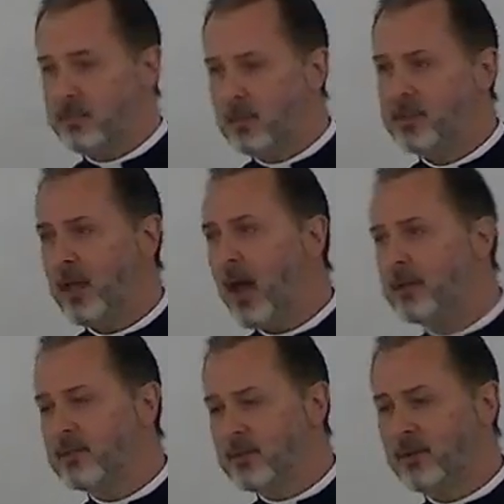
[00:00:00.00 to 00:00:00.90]
is, is the
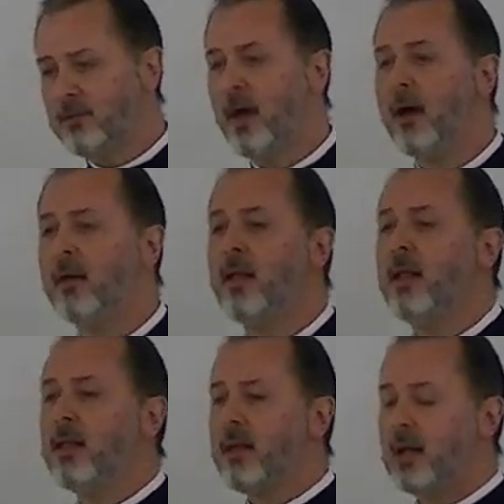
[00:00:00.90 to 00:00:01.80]
essence of hell.
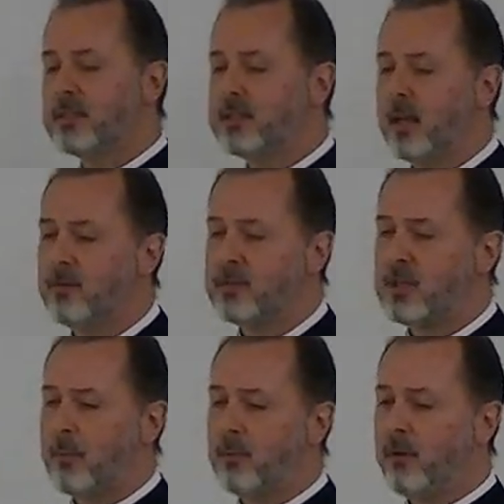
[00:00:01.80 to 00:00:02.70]
That state of
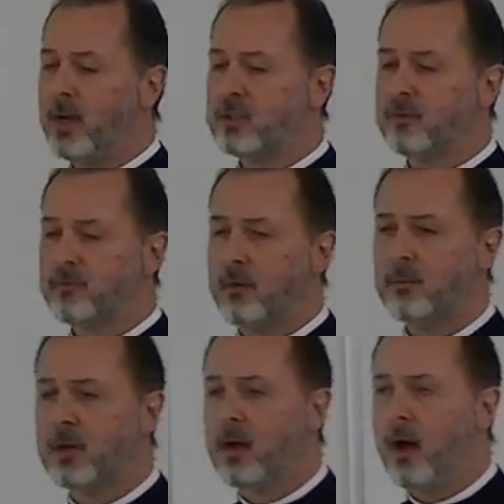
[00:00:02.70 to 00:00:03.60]
separation
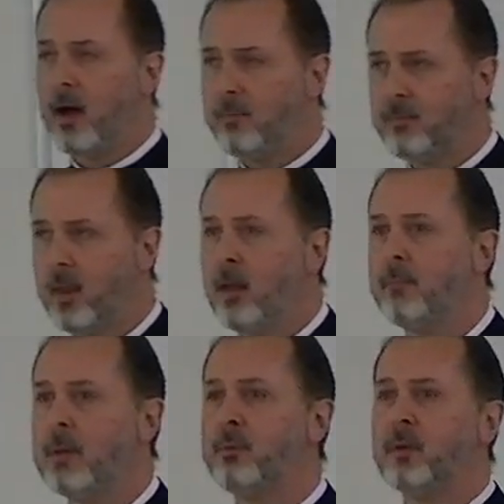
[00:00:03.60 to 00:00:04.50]
from God.
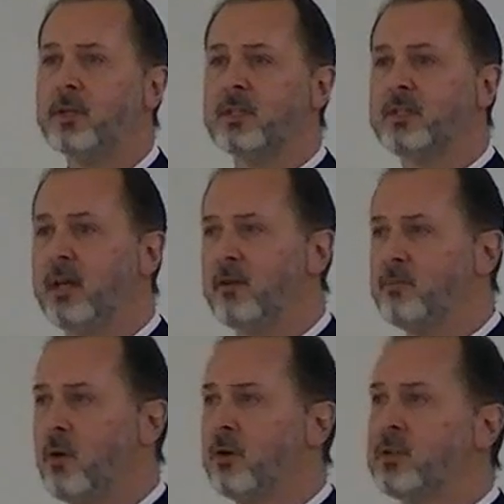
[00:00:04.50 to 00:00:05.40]
People in the state of
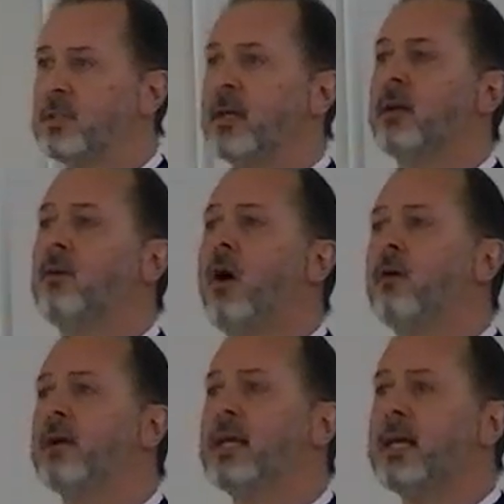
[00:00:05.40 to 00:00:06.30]
mortal sin are
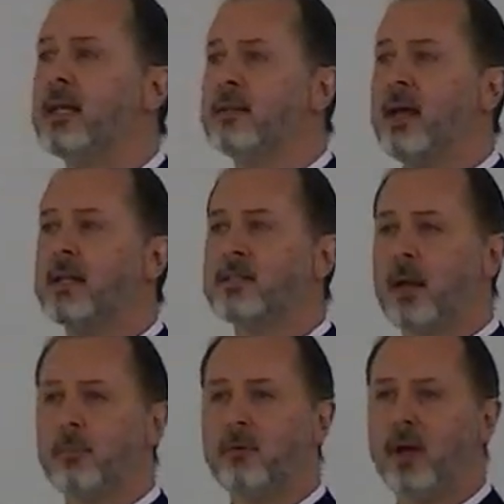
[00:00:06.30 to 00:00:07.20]
already in that
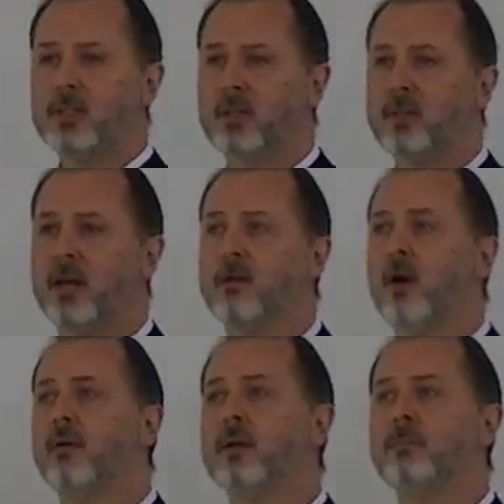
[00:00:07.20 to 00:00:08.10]
separation. They are
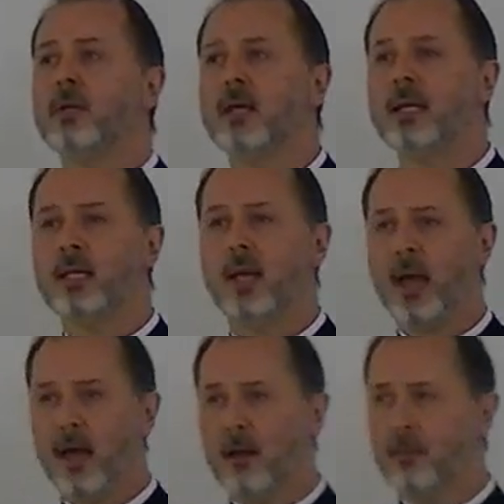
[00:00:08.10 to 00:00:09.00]
already beginning
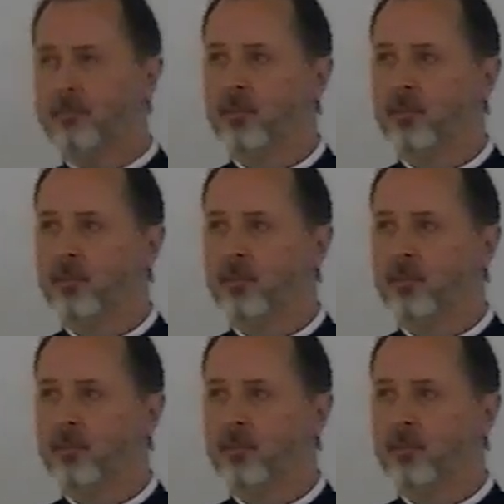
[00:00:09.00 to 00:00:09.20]
hell.